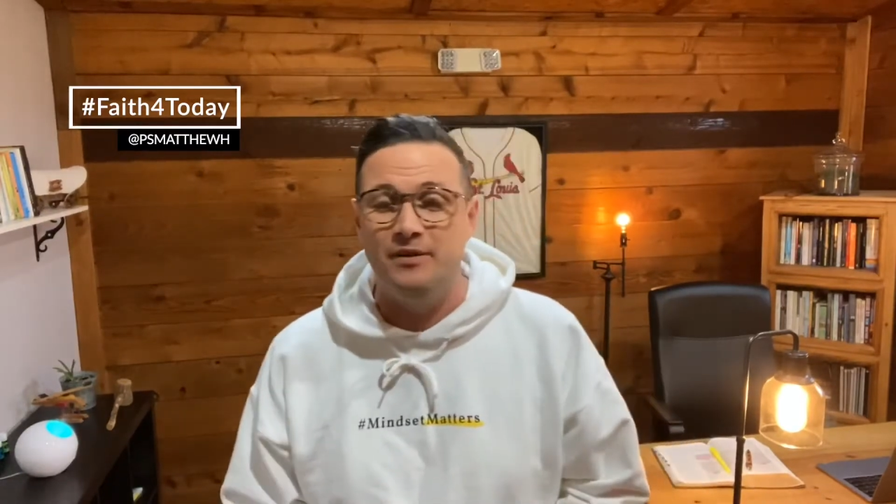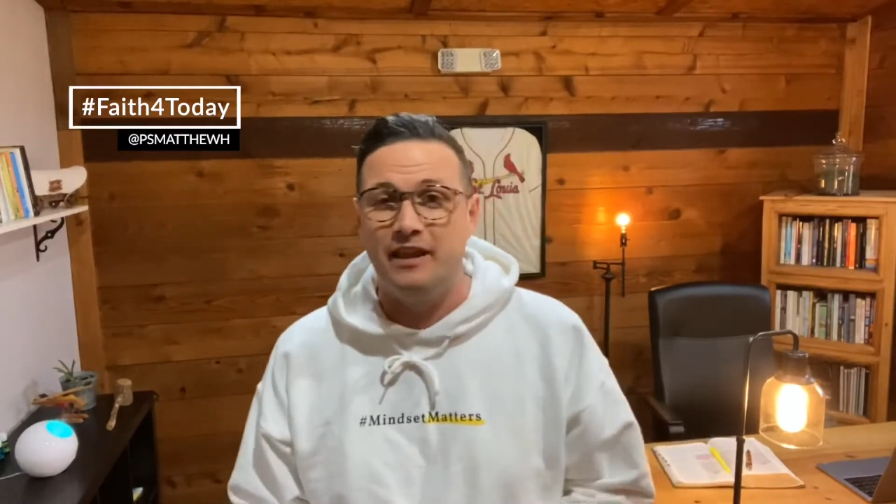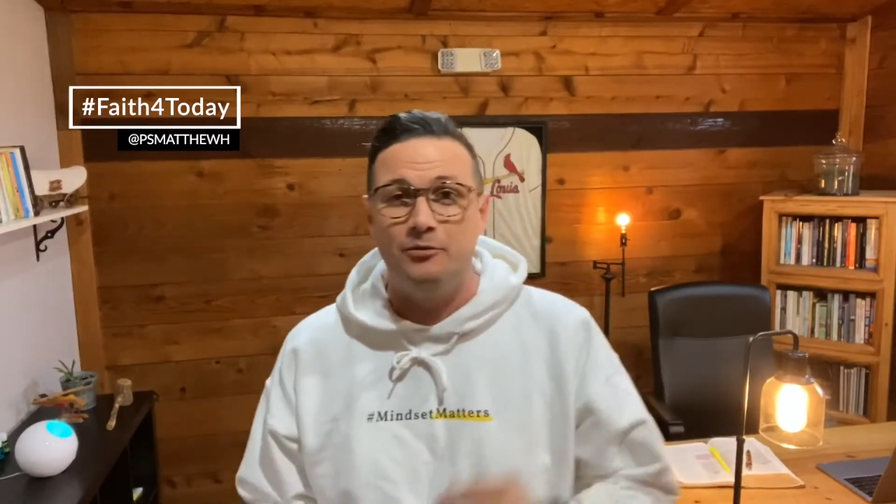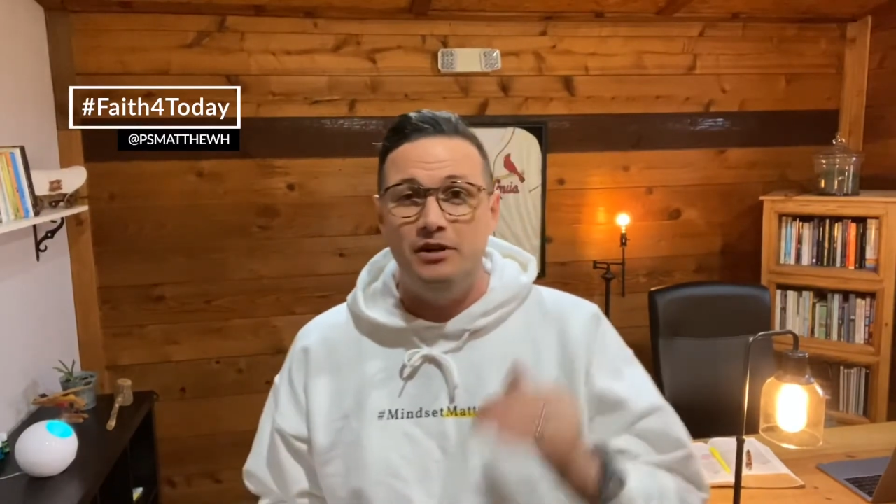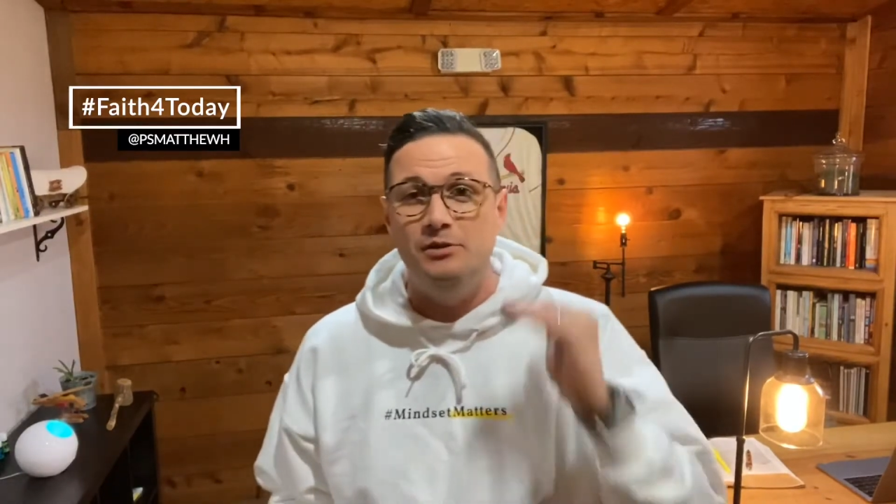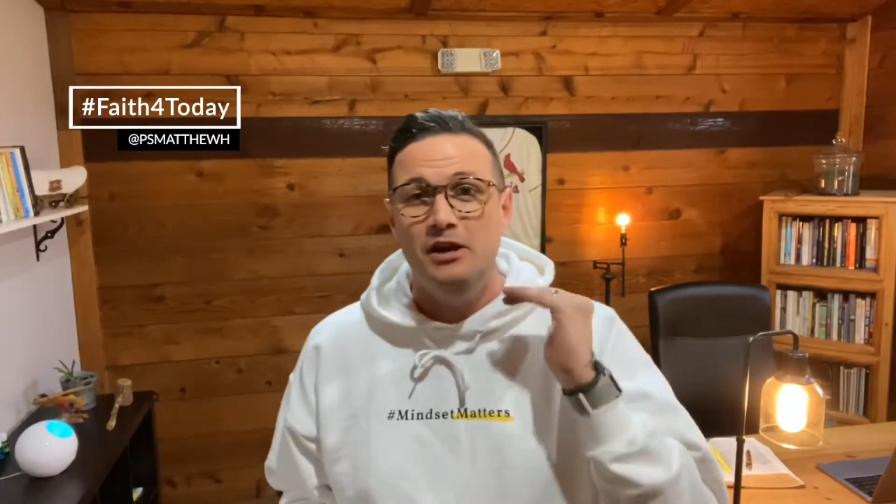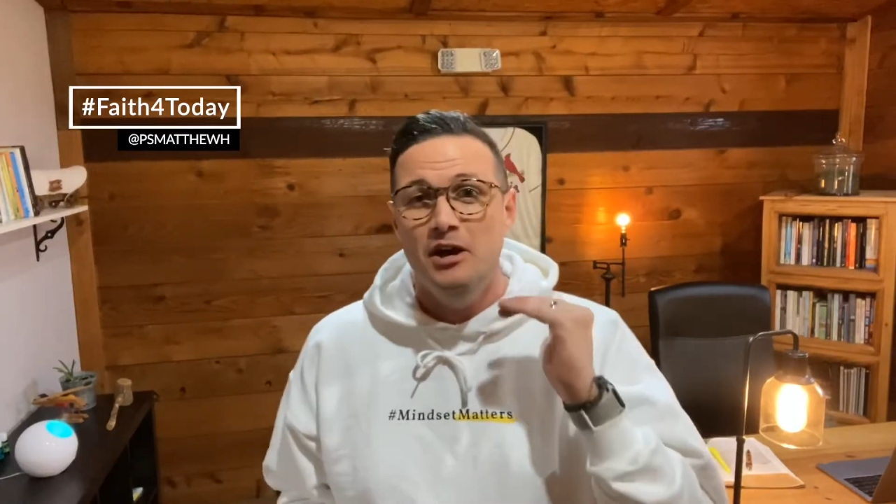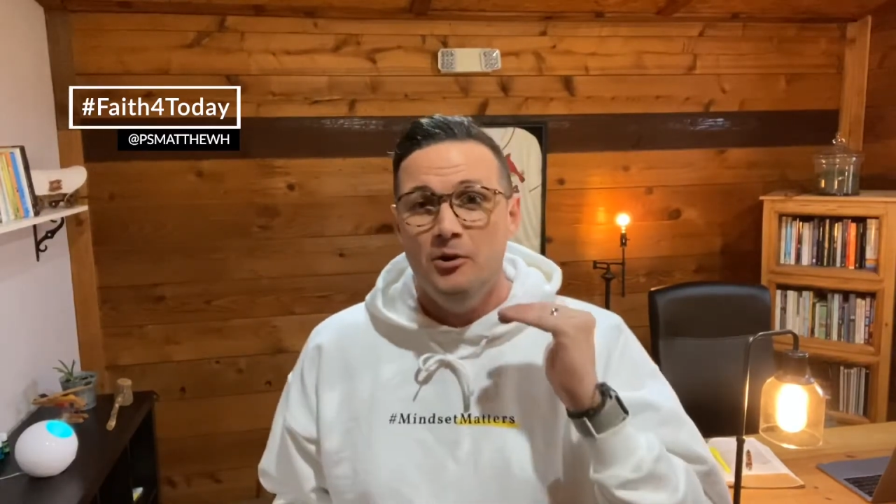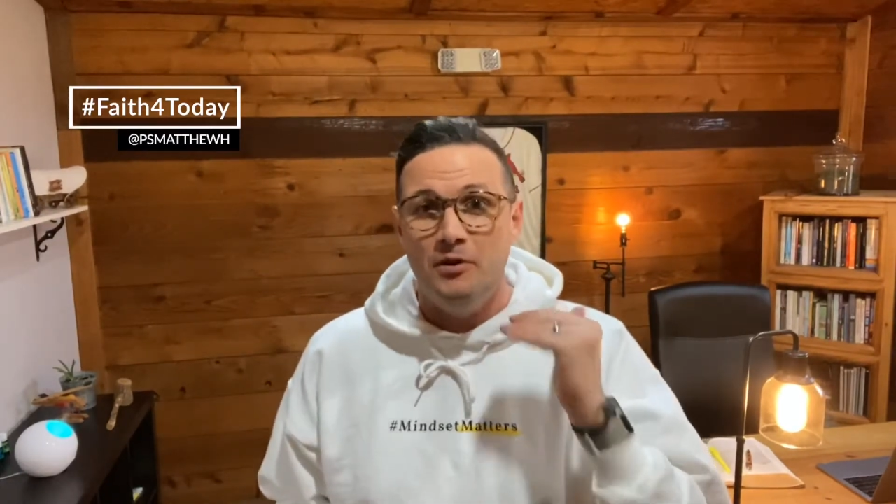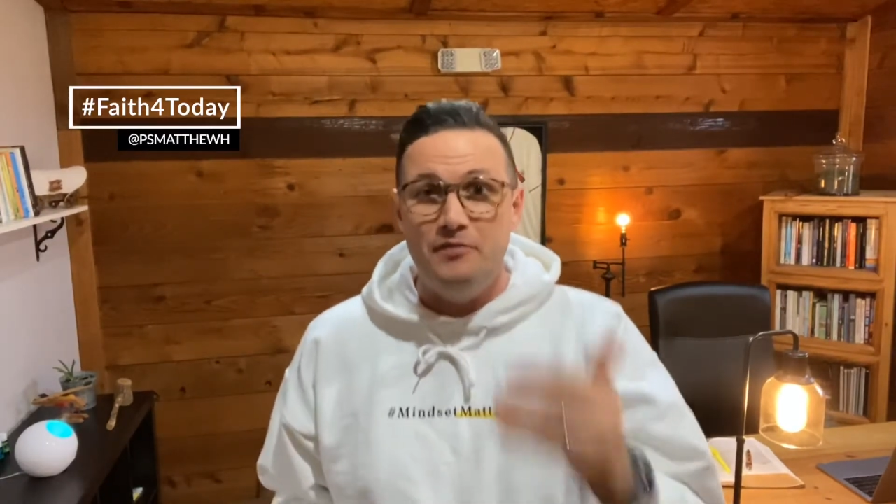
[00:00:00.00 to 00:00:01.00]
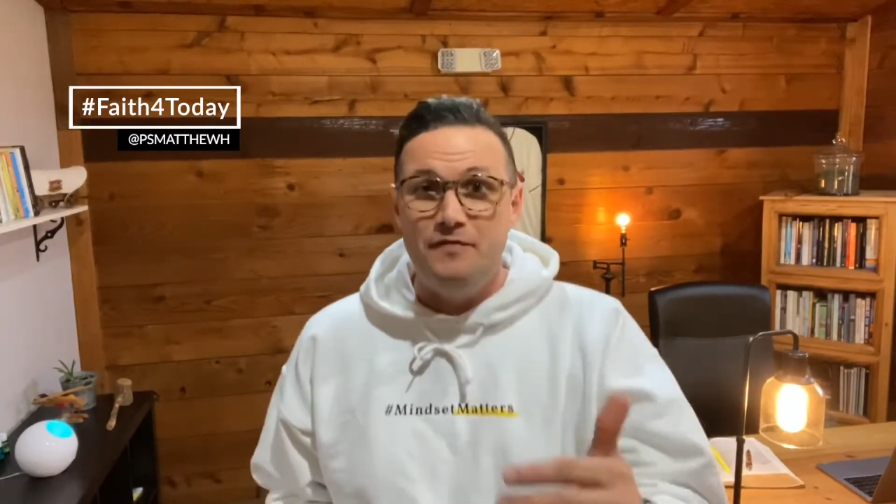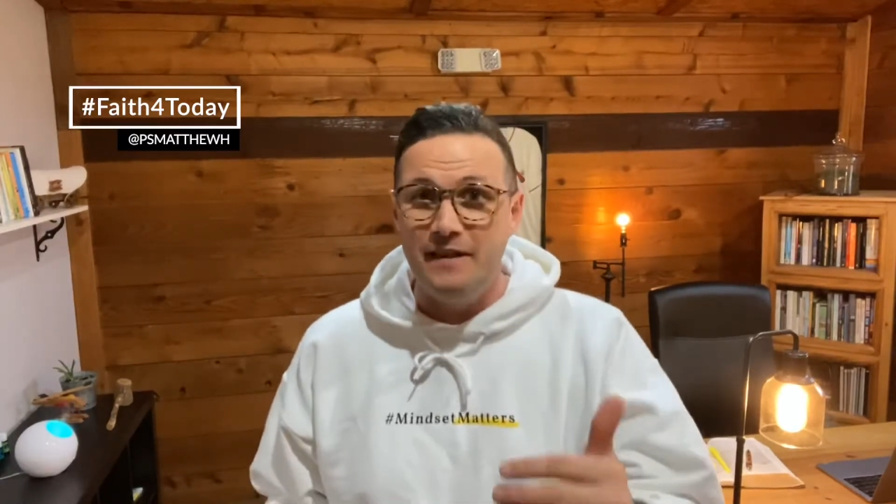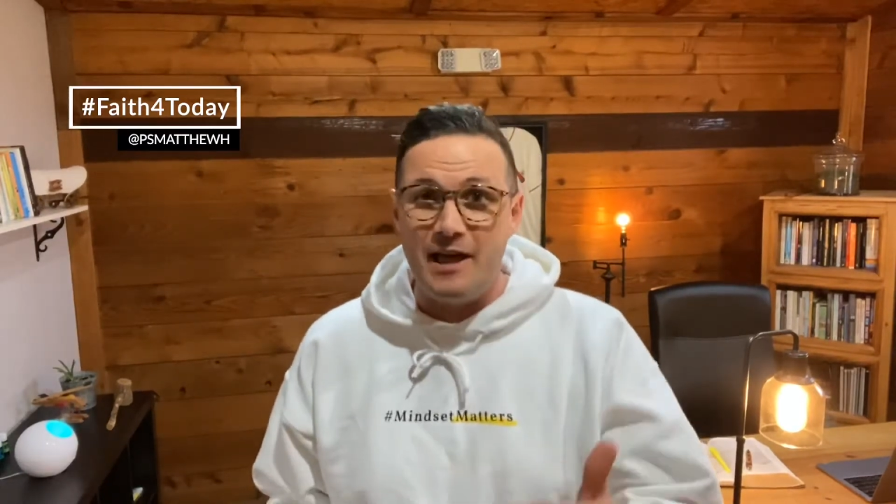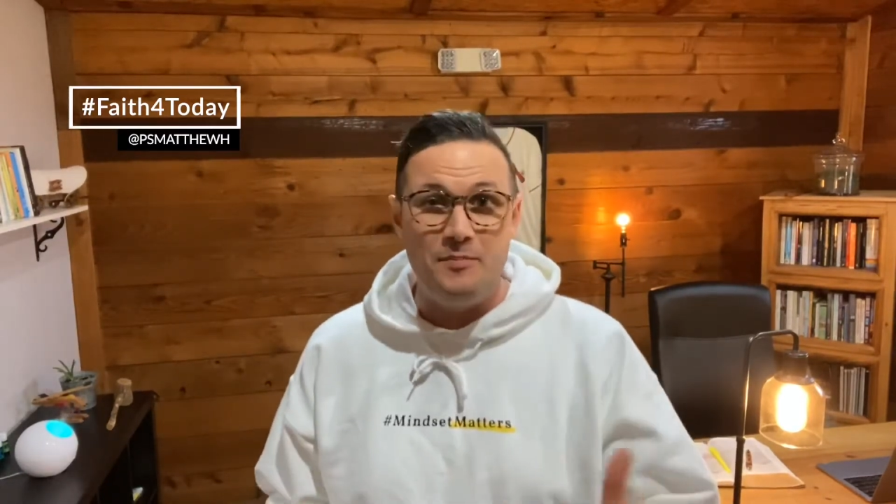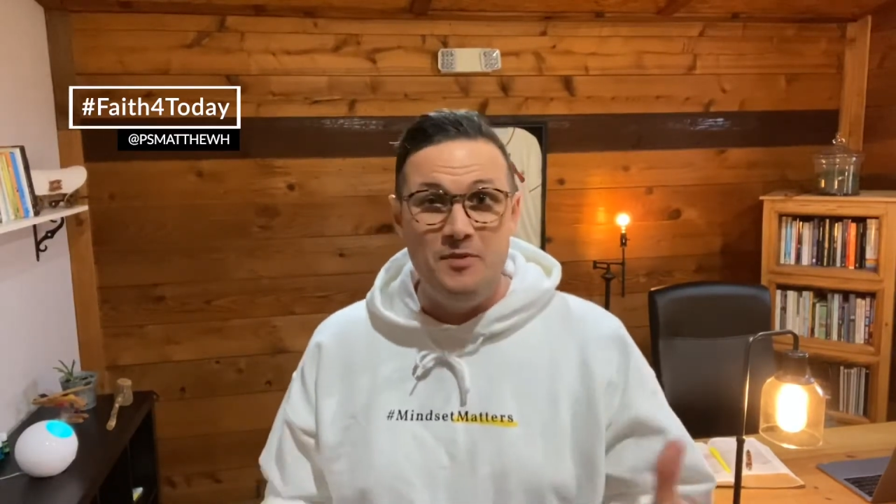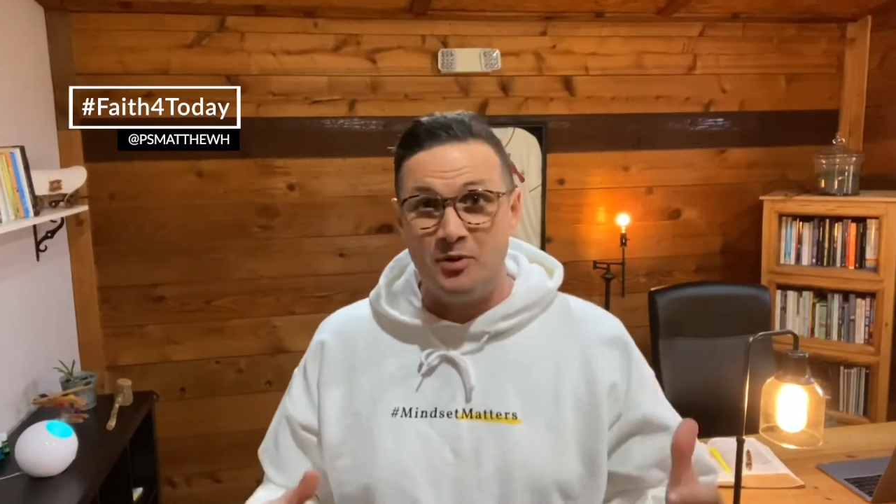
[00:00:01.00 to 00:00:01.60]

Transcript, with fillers: Like when you, when you feel like people are